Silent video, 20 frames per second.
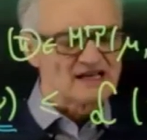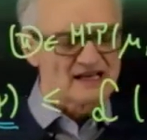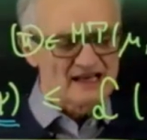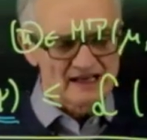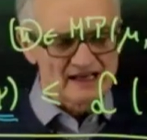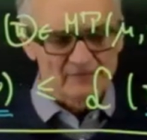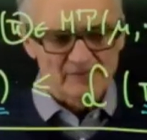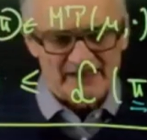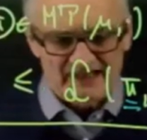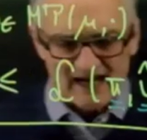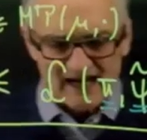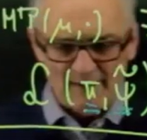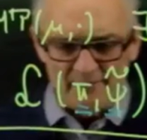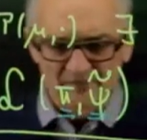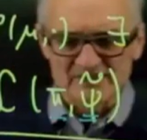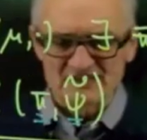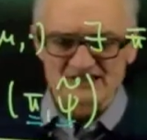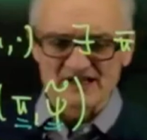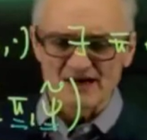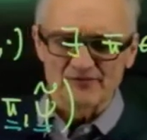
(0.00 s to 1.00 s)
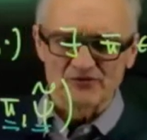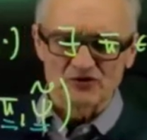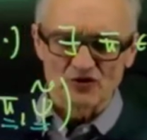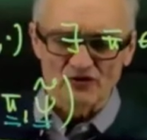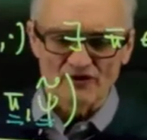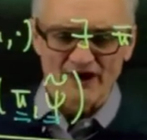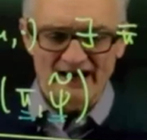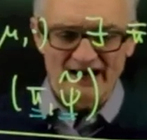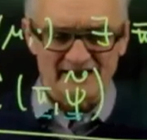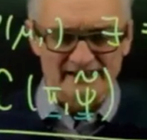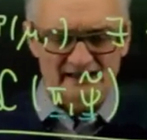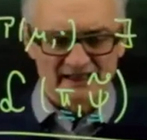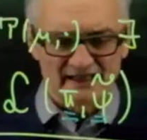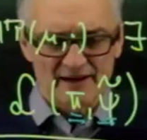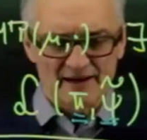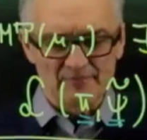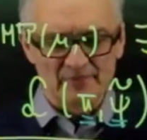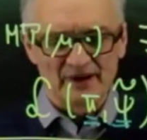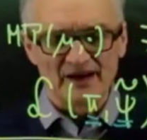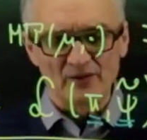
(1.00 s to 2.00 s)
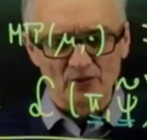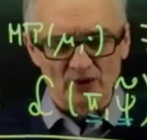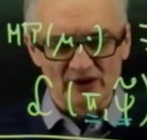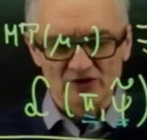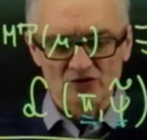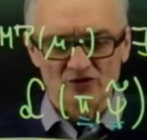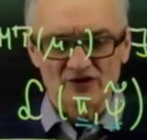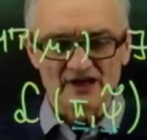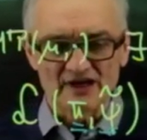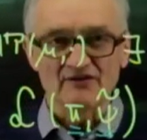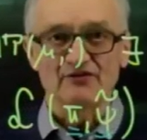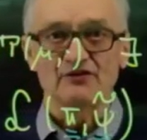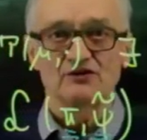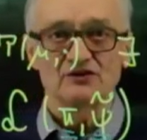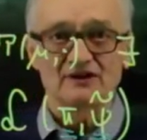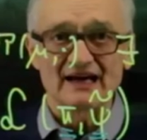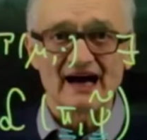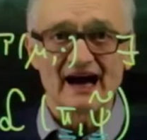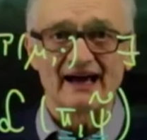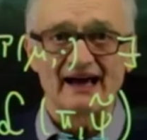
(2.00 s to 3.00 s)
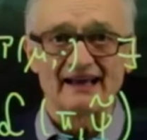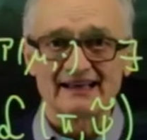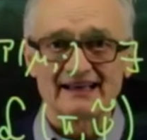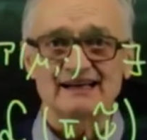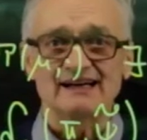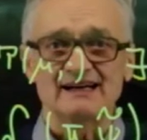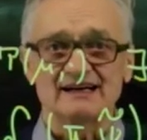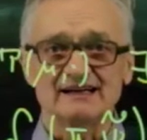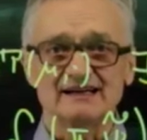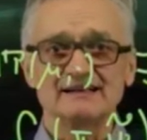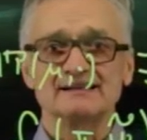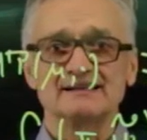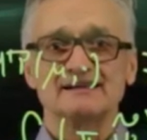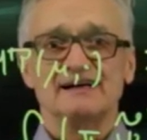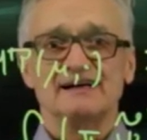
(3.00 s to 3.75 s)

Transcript: little bit cumbersome to write it up, but I want to give you the idea,